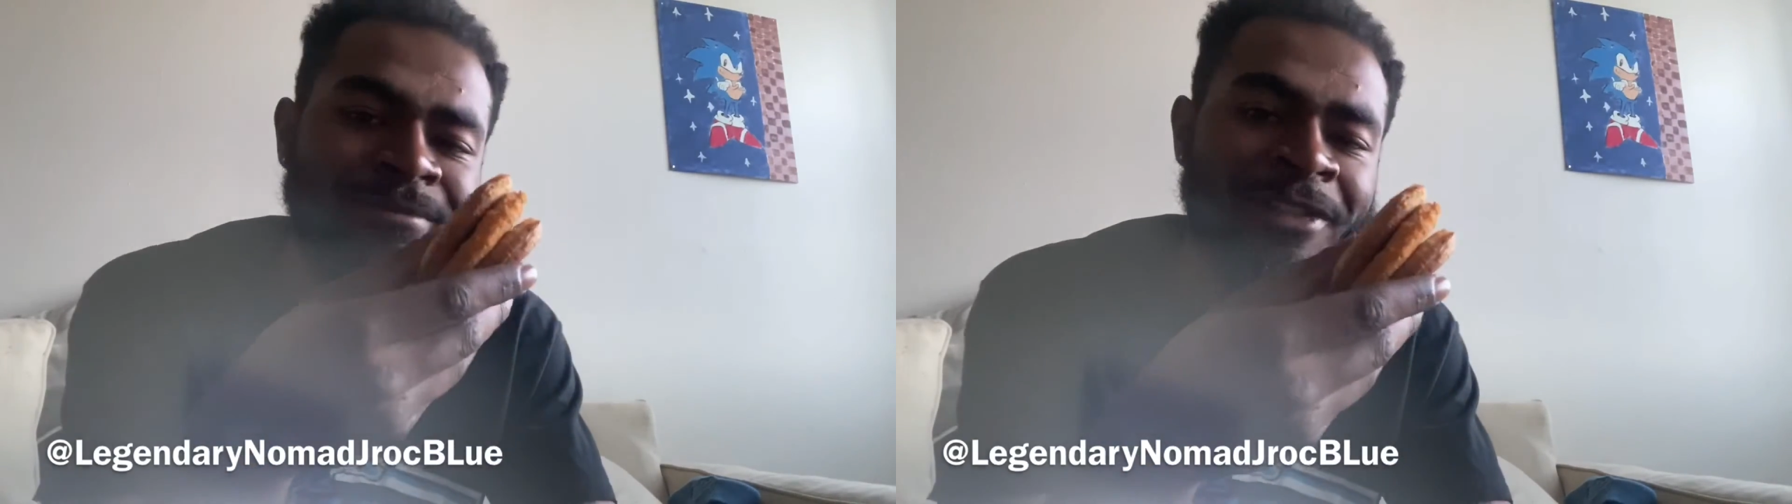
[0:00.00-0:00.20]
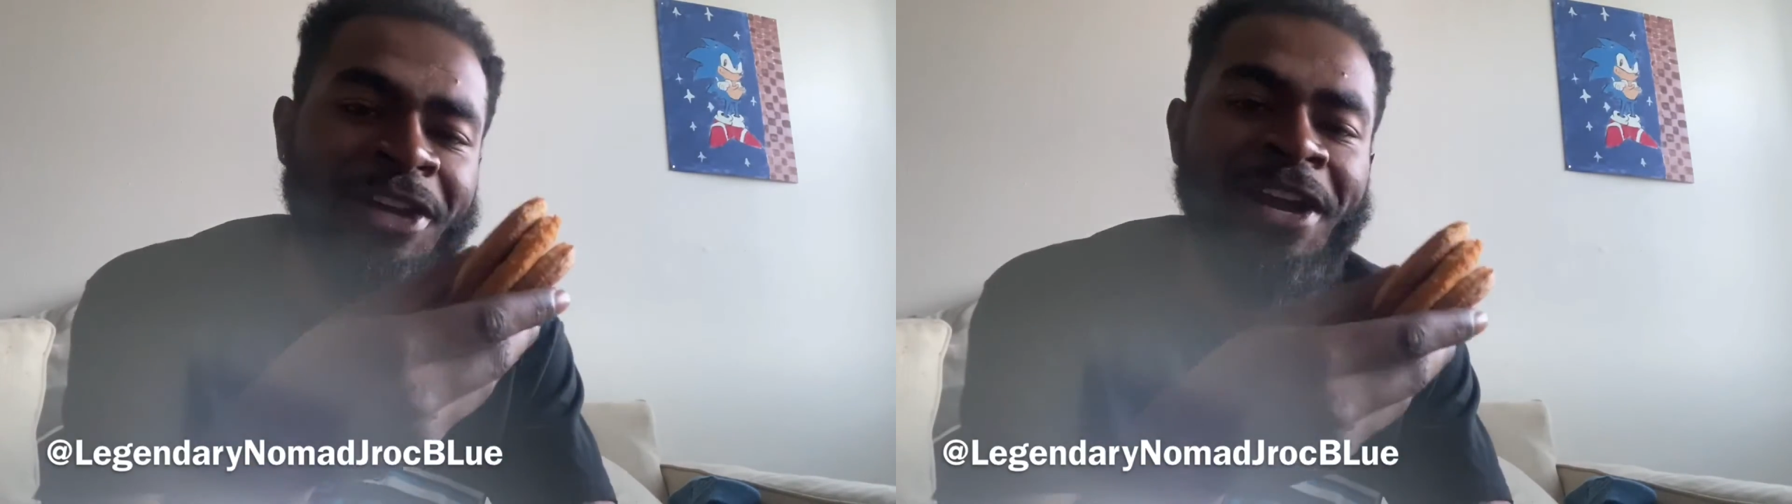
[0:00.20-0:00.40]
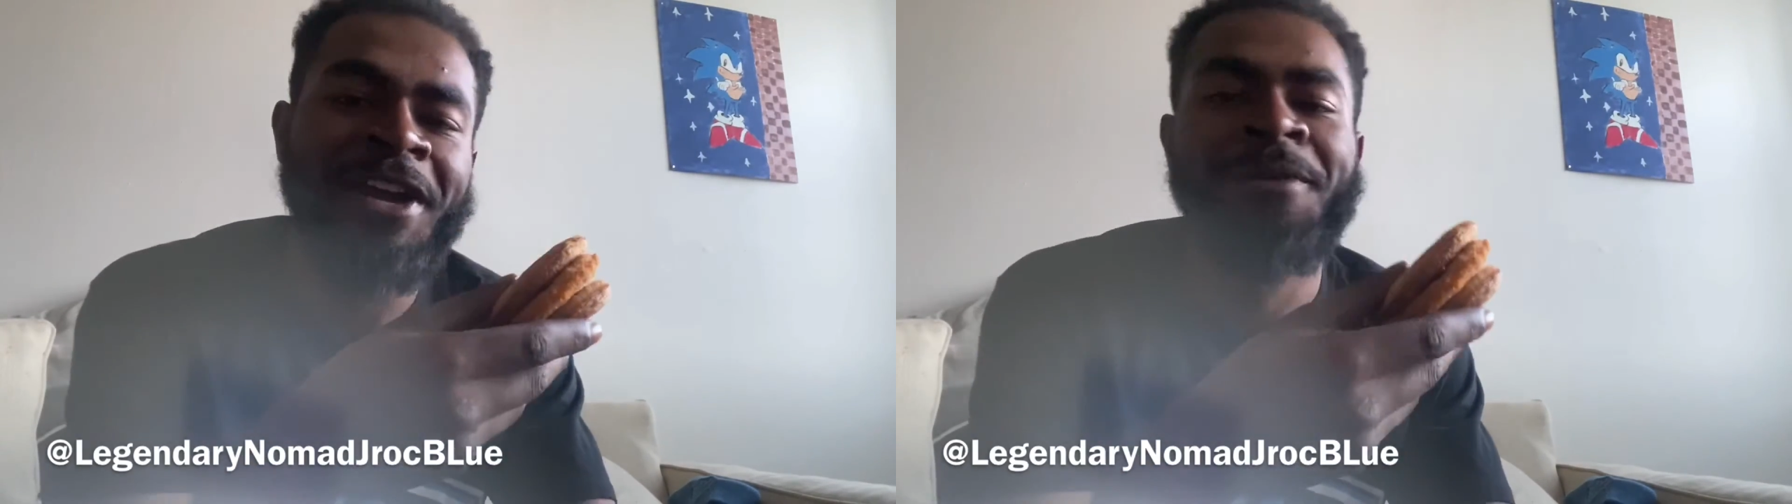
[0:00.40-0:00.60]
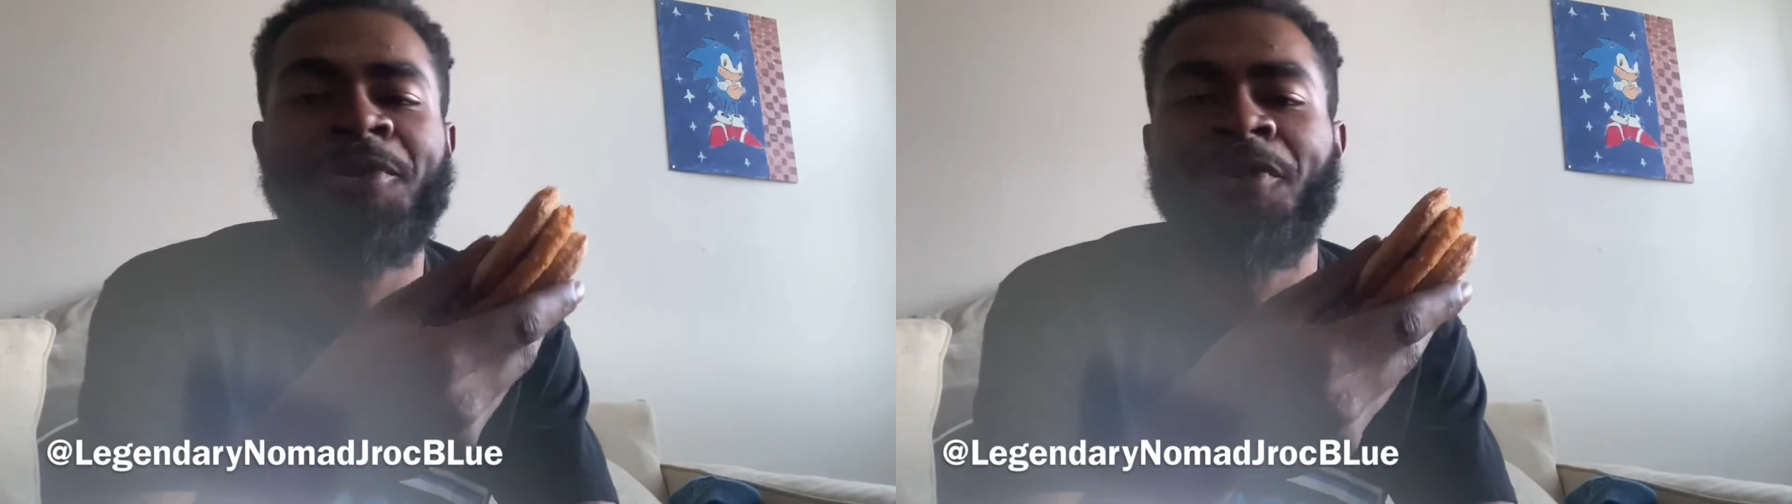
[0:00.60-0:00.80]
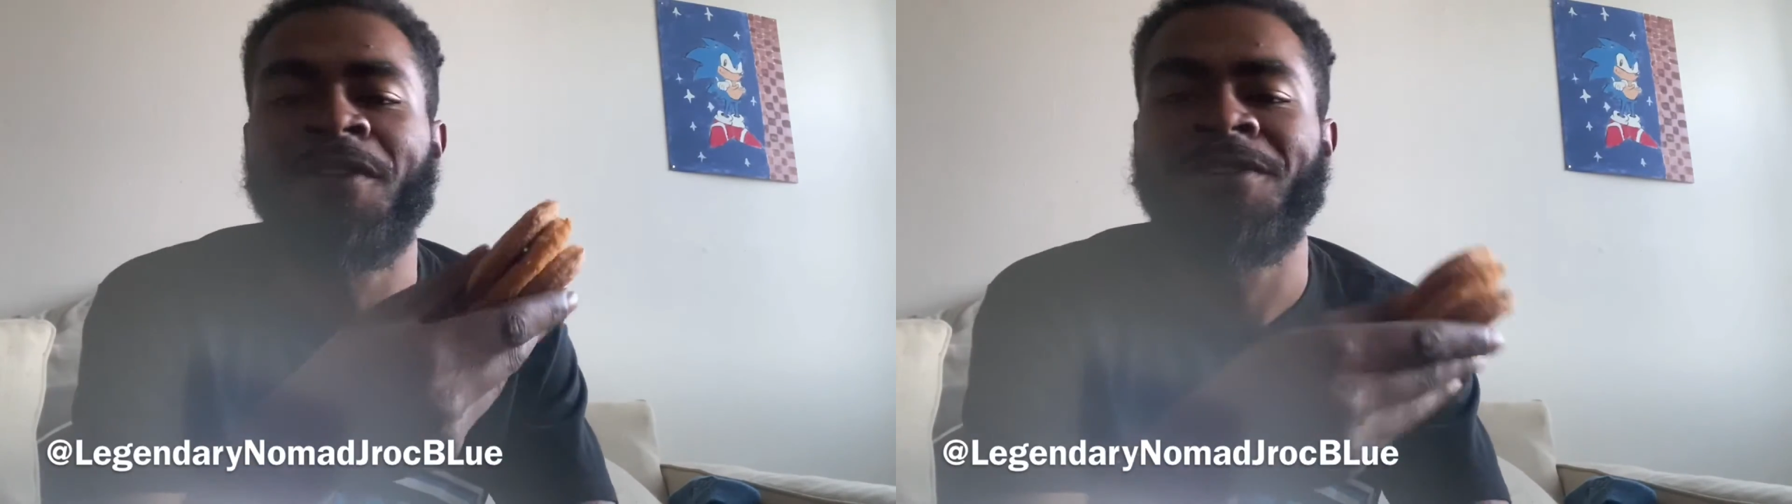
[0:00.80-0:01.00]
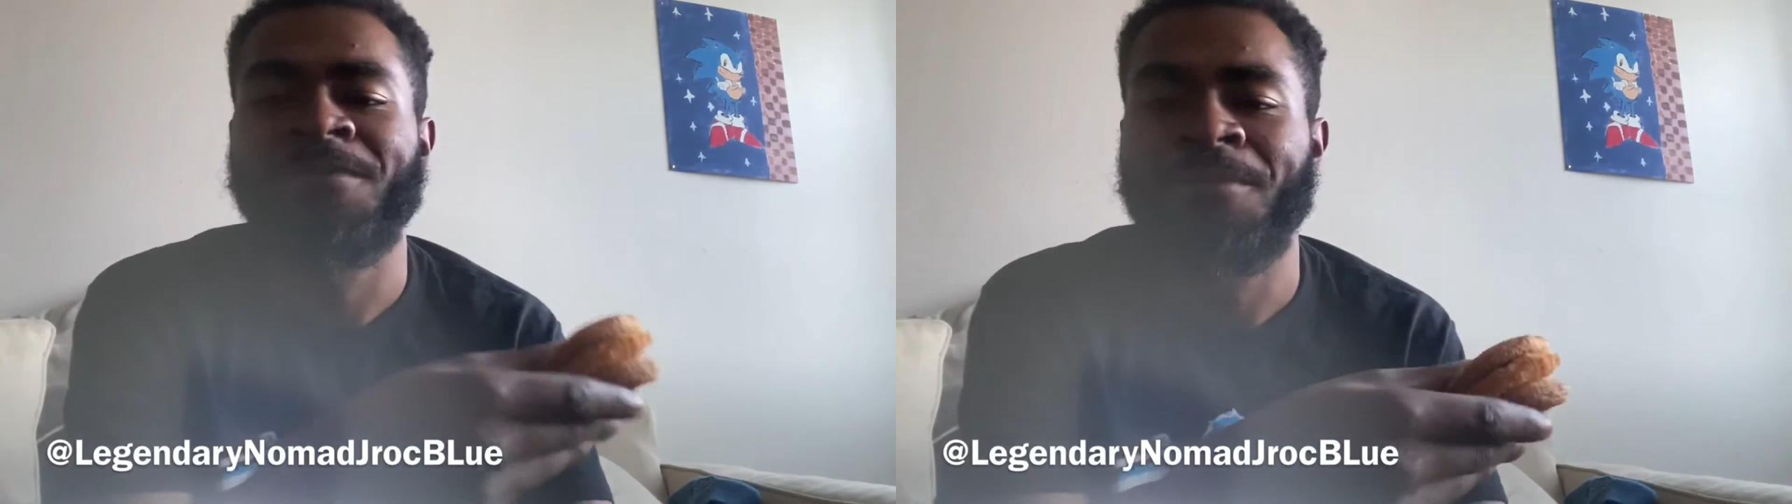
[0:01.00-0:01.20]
here I am doing this